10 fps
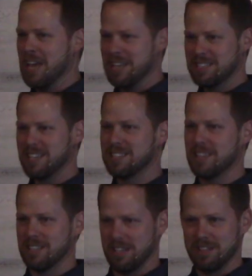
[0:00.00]
He says
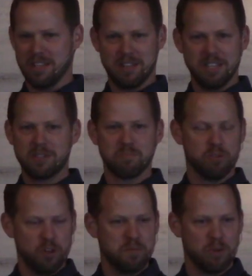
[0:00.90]
this, and this
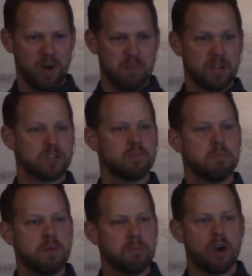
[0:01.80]
blew me away because
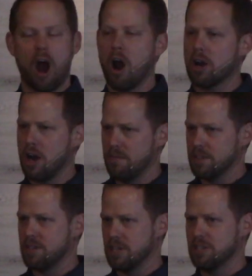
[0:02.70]
remember, our
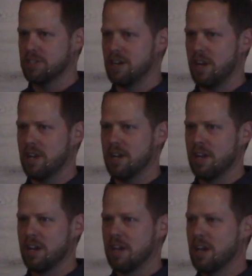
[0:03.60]
conversation
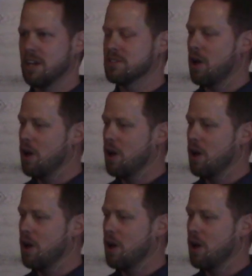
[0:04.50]
today is